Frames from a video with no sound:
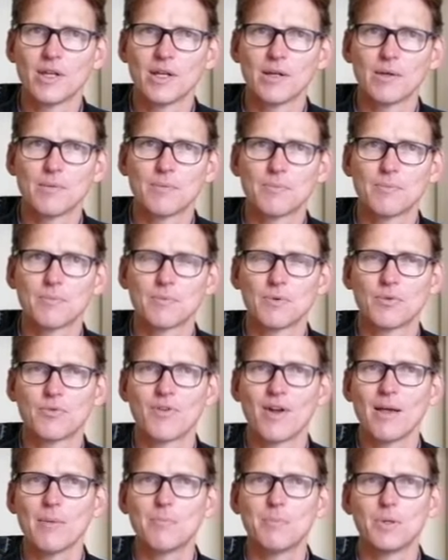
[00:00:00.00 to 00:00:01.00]
the
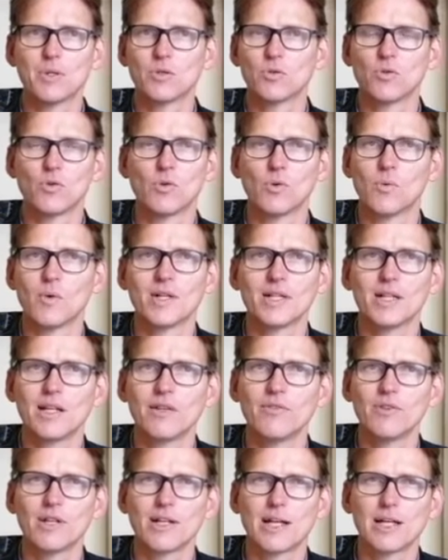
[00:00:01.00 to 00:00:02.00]
rapid or
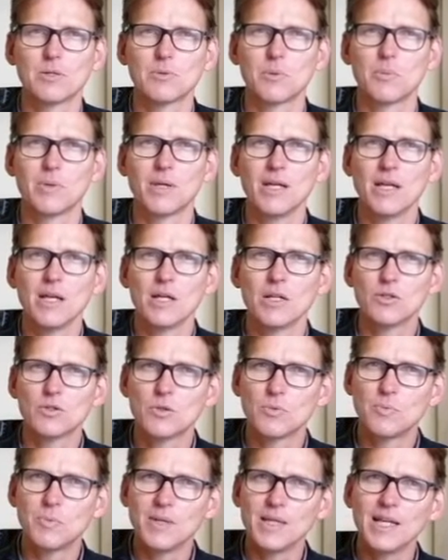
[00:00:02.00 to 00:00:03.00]
whatever the case may be,
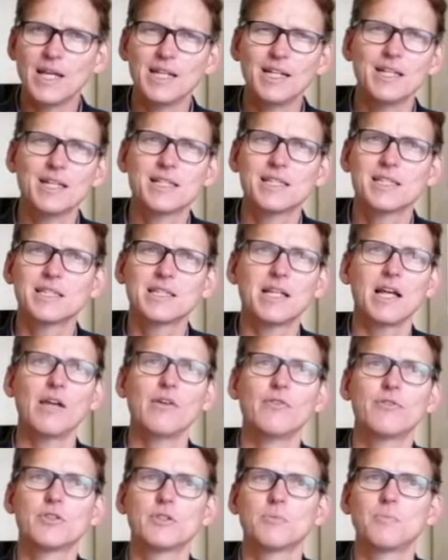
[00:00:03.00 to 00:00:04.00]
to be in a
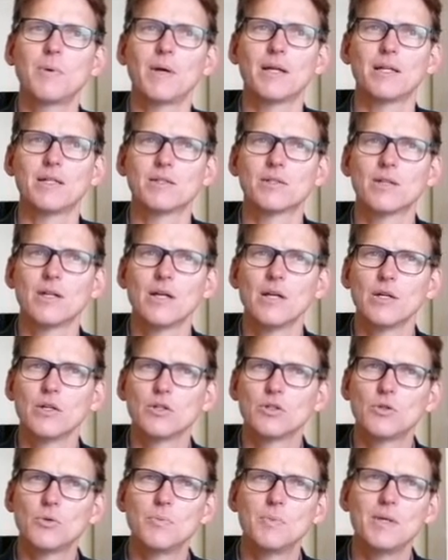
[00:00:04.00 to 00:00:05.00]
safe space,
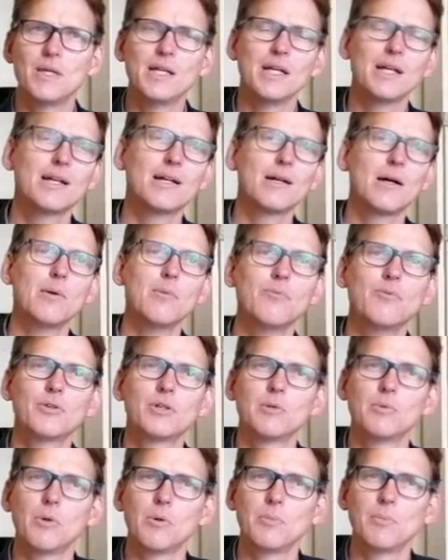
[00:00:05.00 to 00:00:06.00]
to be in a
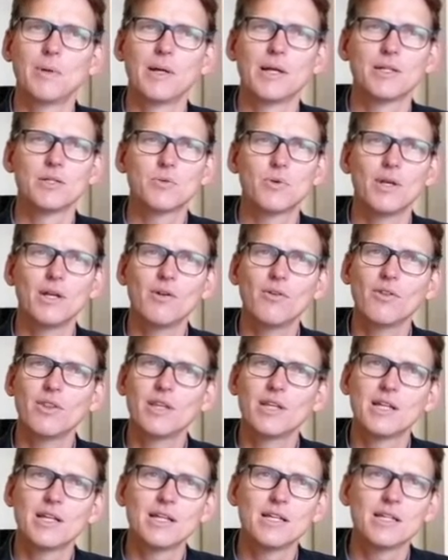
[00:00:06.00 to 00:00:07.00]
comfortable place where
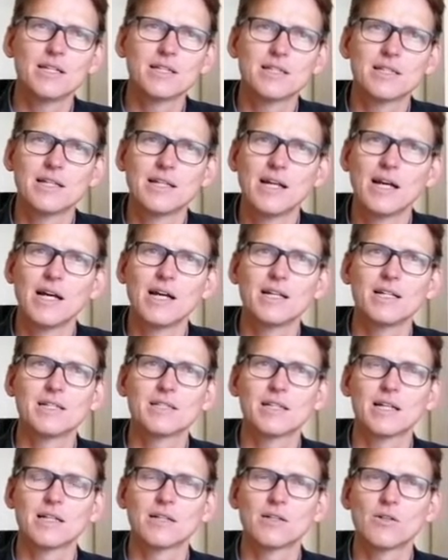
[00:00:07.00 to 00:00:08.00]
everything is
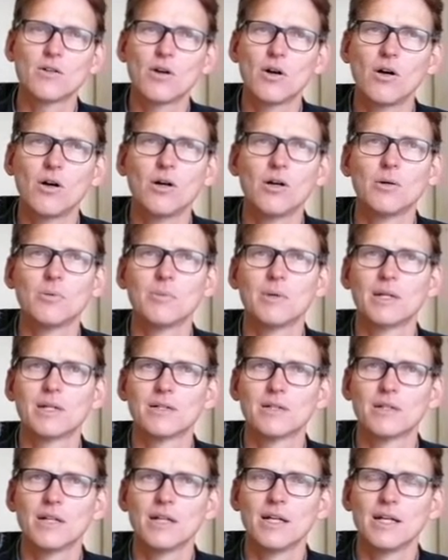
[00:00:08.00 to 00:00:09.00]
nice and calm
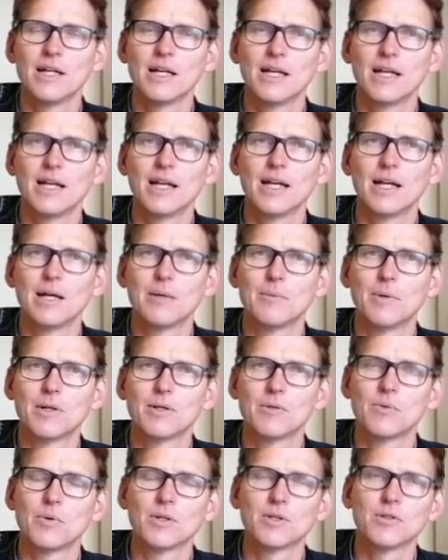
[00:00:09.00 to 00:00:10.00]
and um,
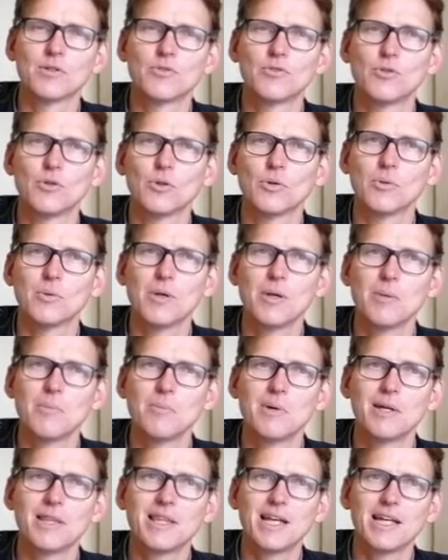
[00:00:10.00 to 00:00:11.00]
and wonderful.
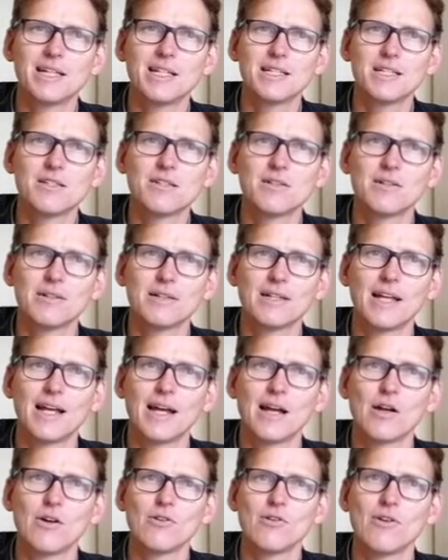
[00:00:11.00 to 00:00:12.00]
But that is not
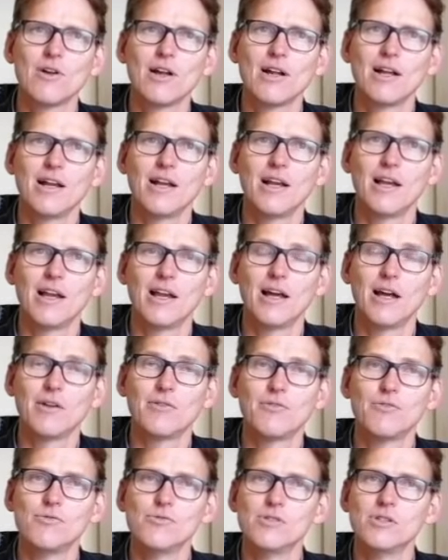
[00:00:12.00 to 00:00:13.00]
how
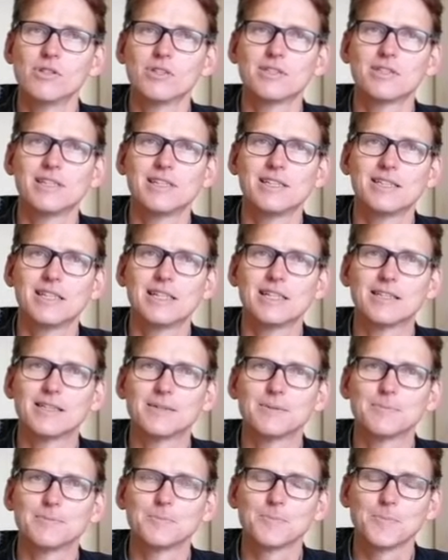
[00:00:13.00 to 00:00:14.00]
life works, is it?